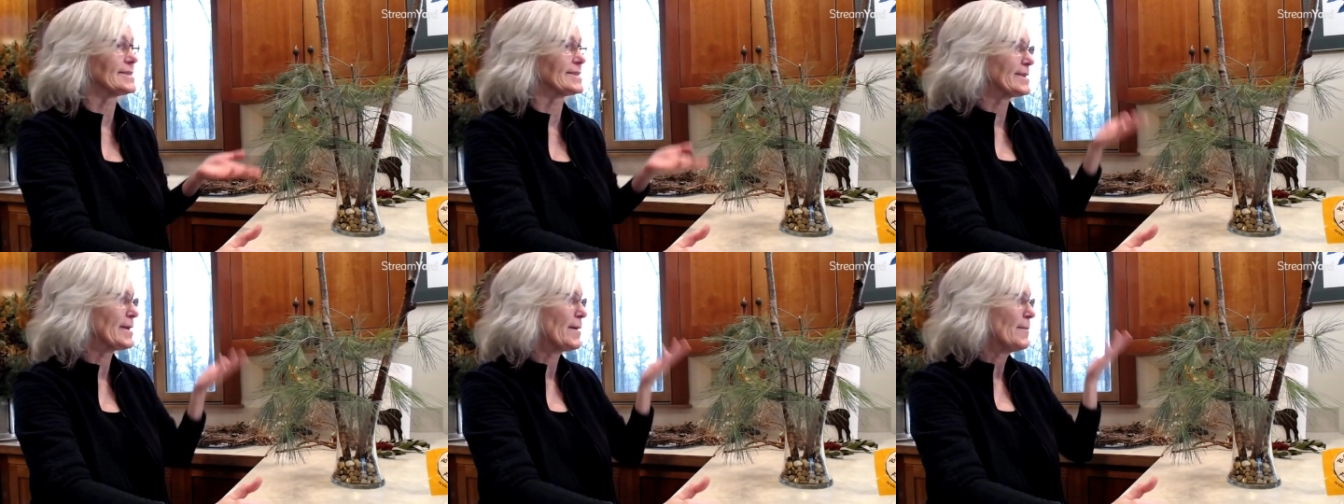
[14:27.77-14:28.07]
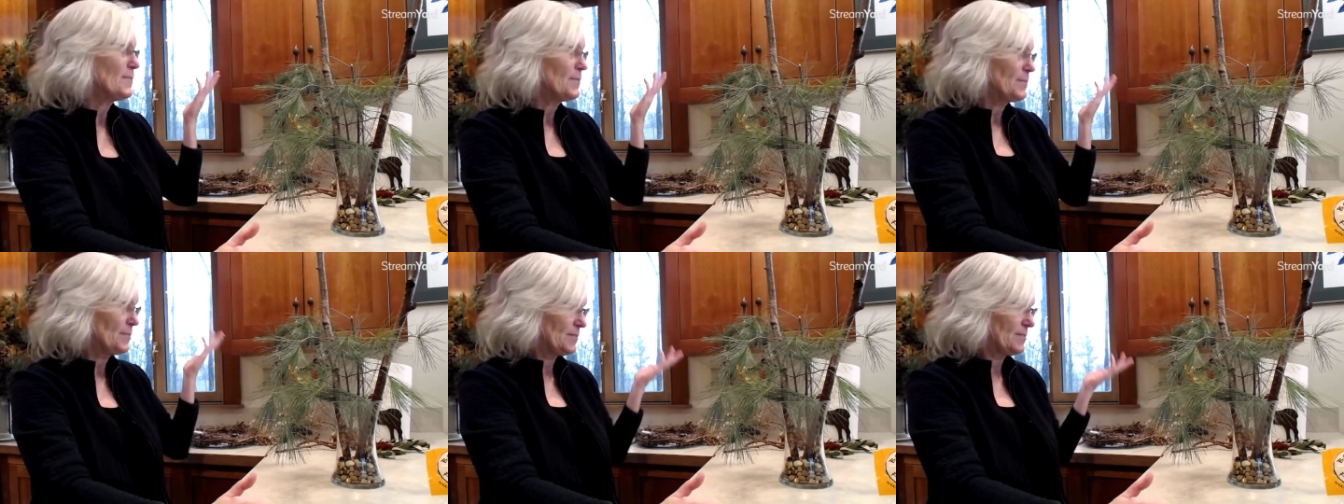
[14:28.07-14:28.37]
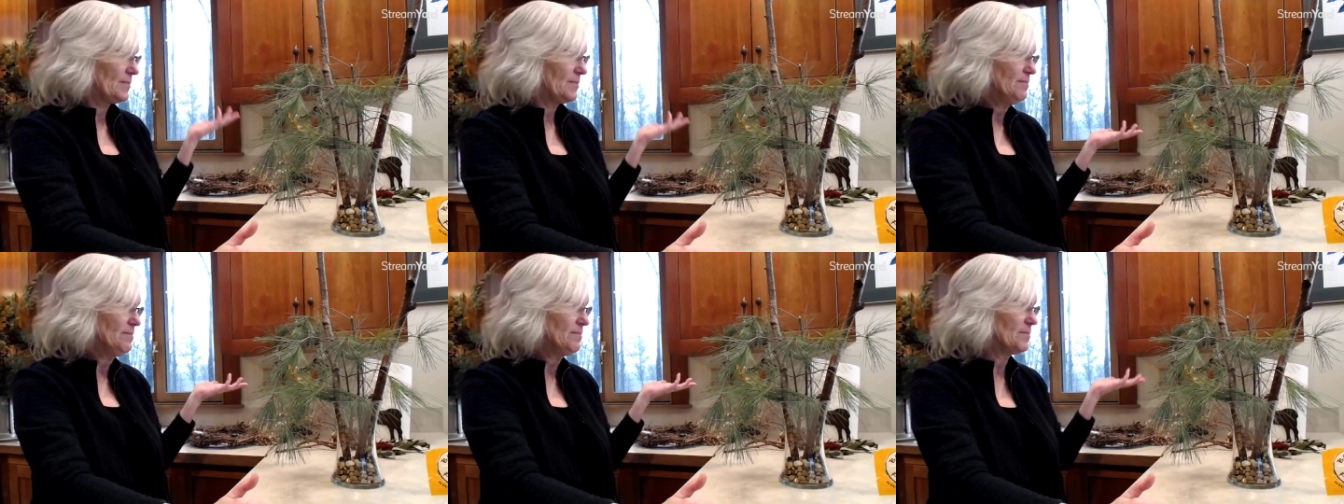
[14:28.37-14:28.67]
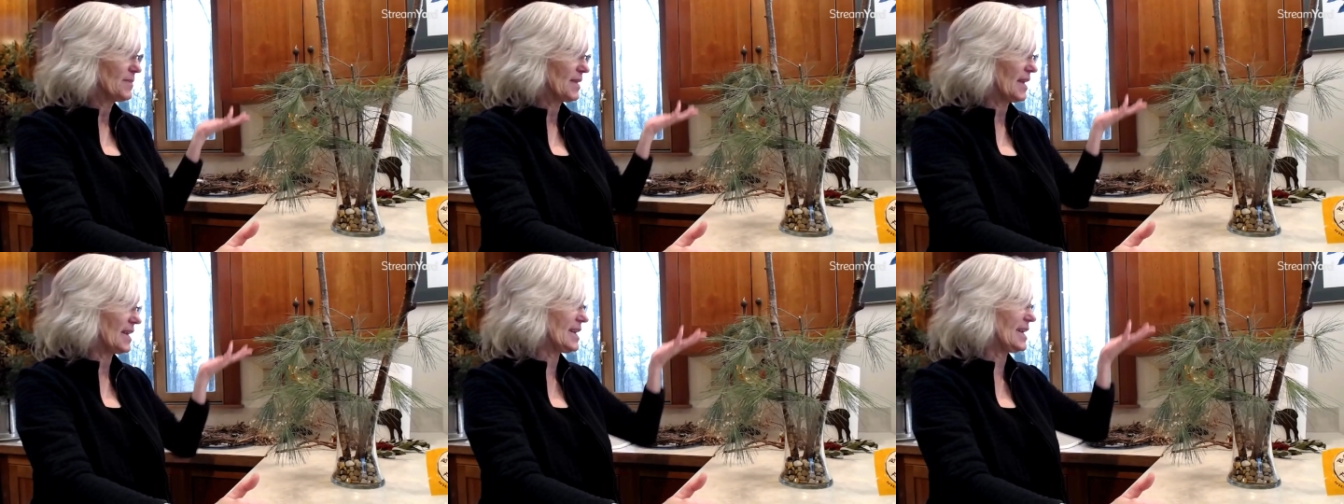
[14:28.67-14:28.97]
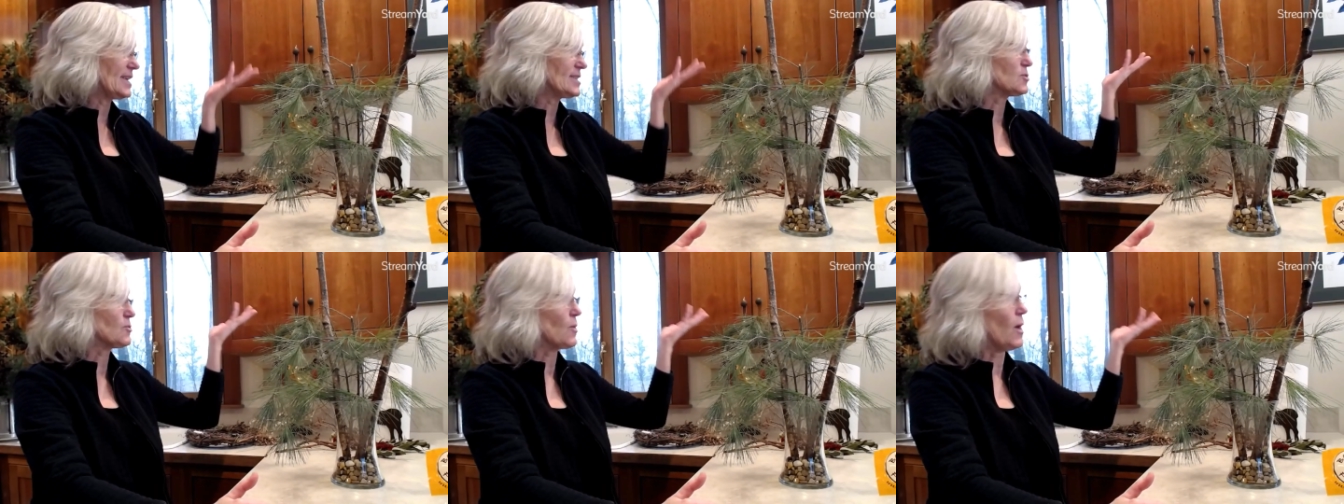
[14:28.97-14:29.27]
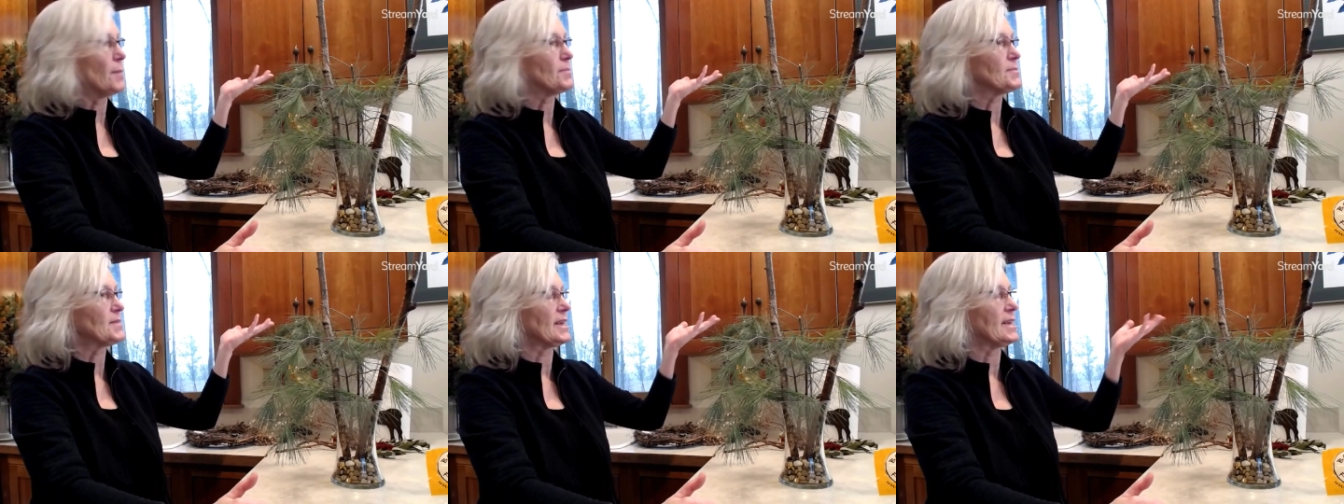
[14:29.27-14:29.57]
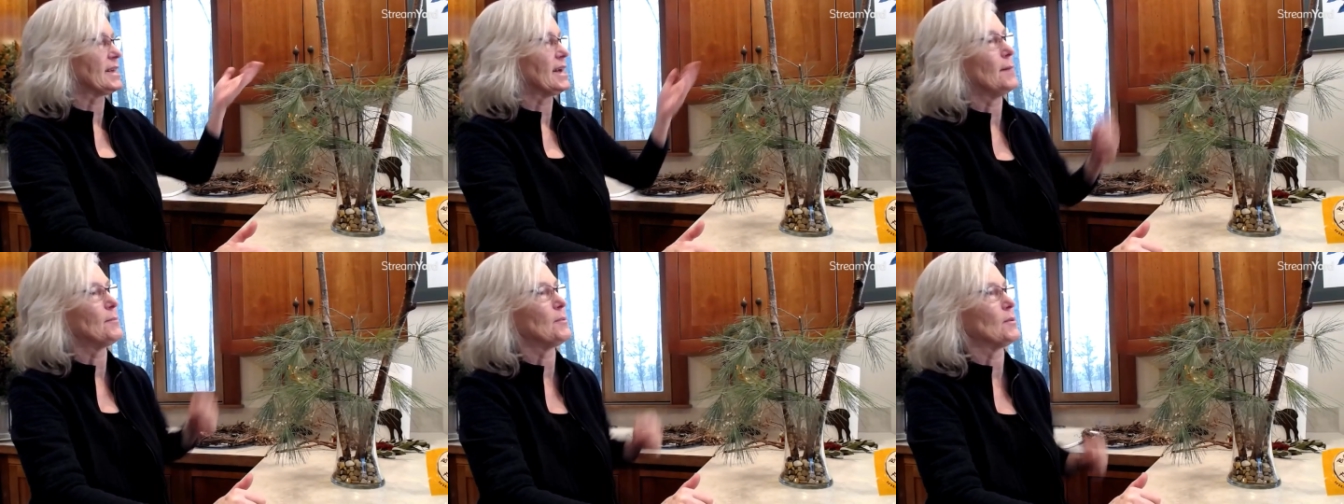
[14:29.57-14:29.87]
and it had
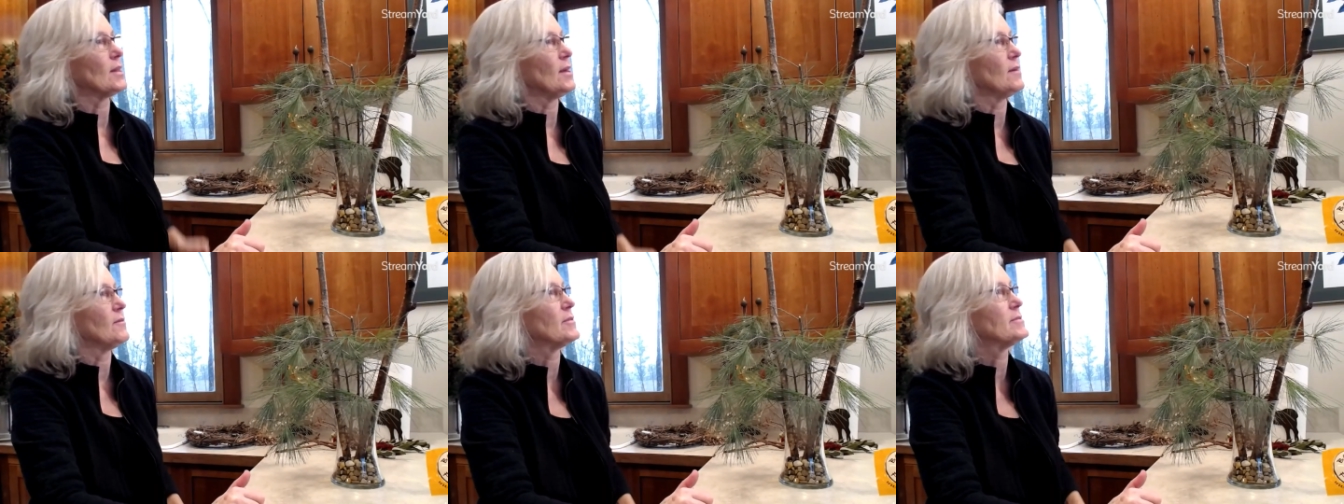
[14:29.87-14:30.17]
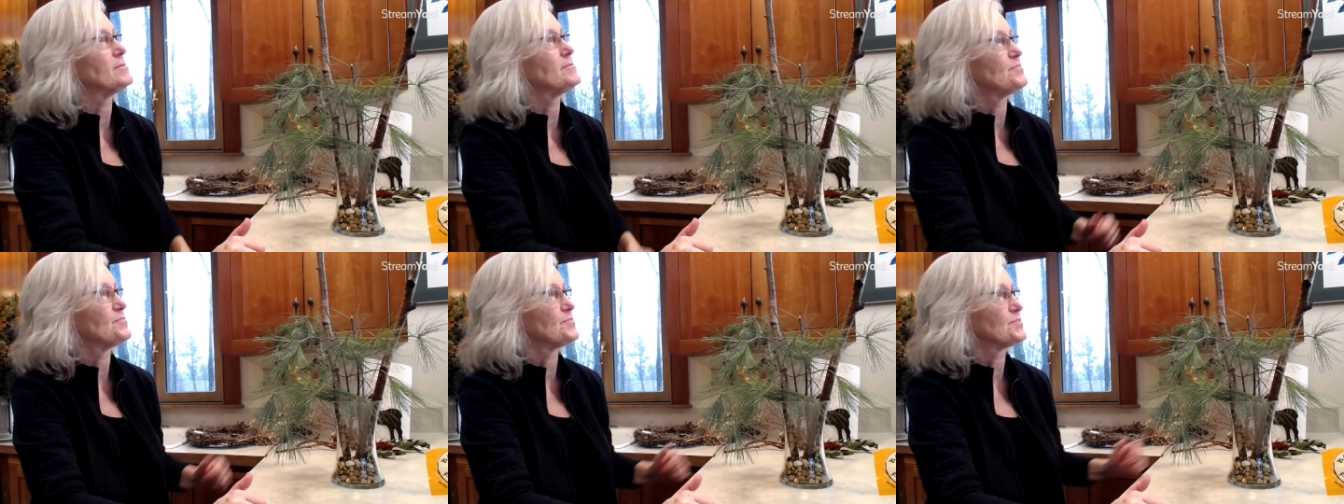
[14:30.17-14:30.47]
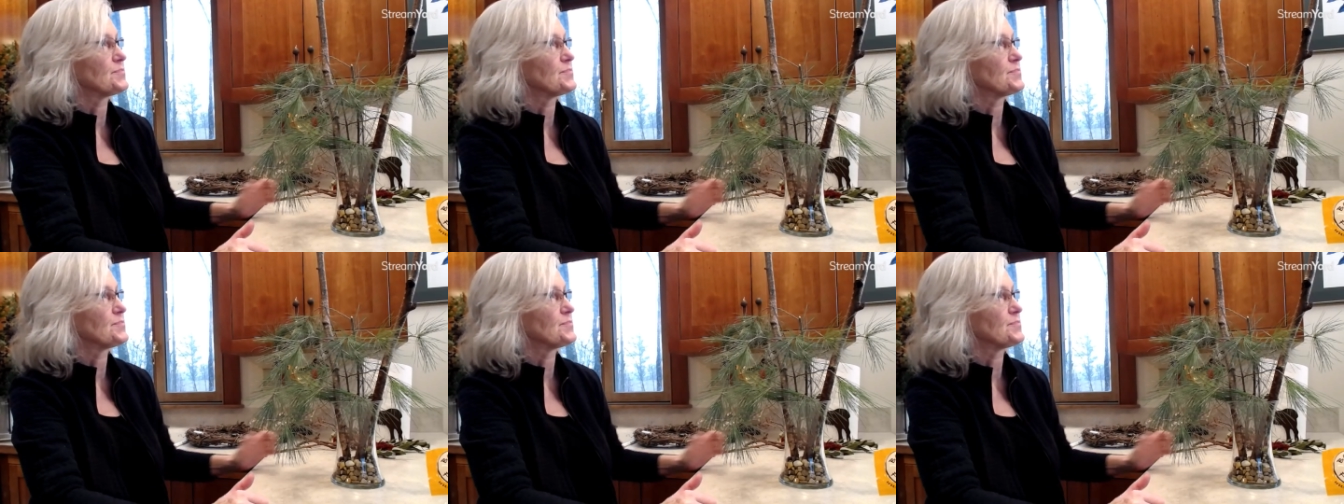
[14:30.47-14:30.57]
dropped a couple of